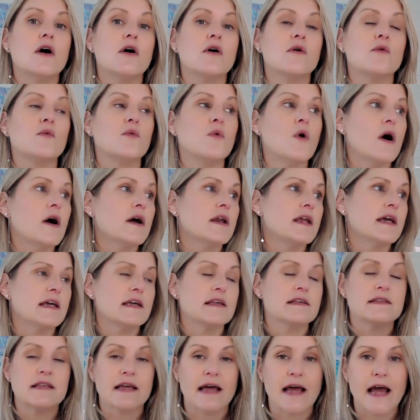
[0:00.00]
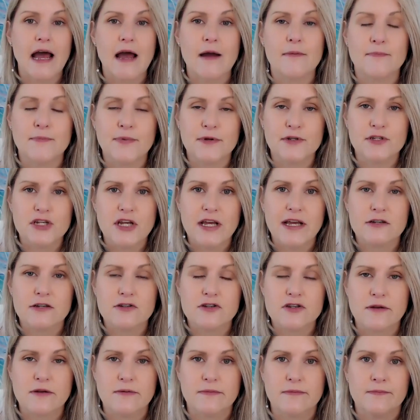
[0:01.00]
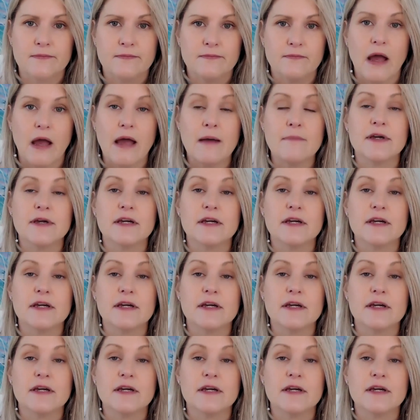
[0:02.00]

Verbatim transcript: what is our projection, right?